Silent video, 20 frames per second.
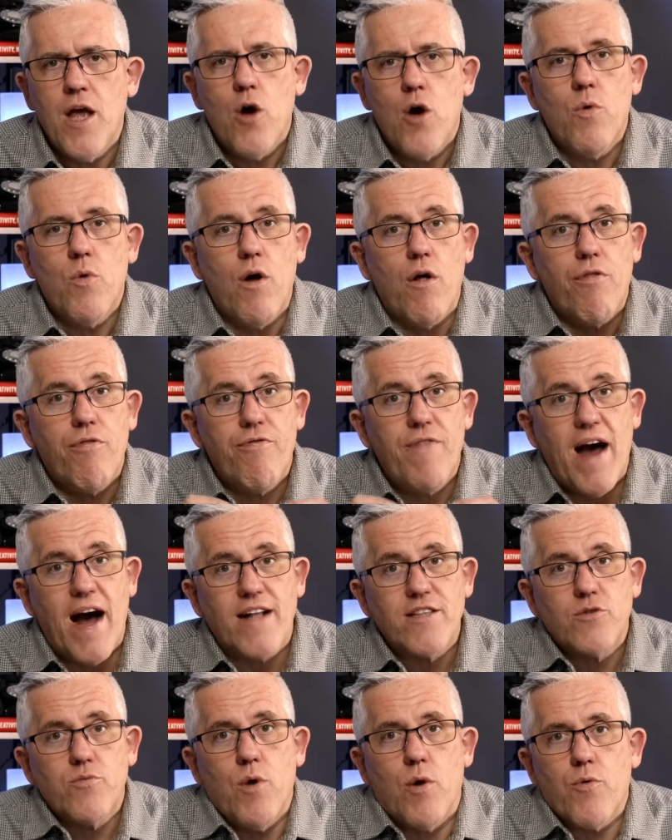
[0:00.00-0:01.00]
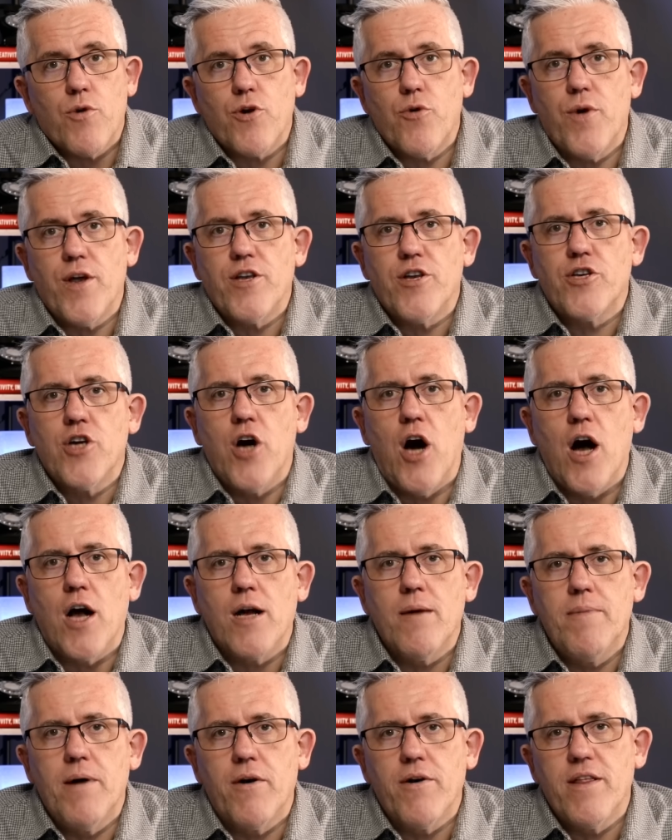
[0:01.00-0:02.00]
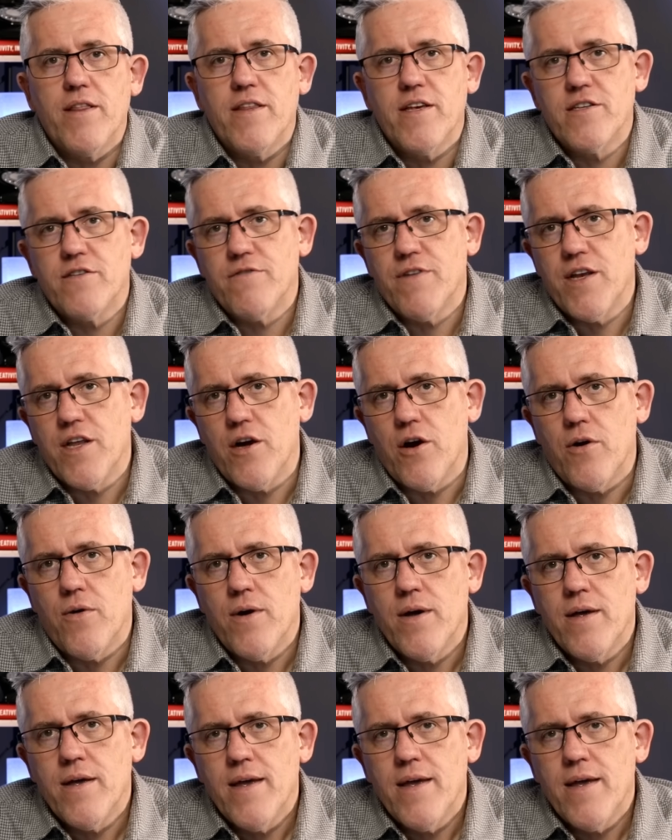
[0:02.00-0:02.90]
Well, that's what we're going to talk about in this video.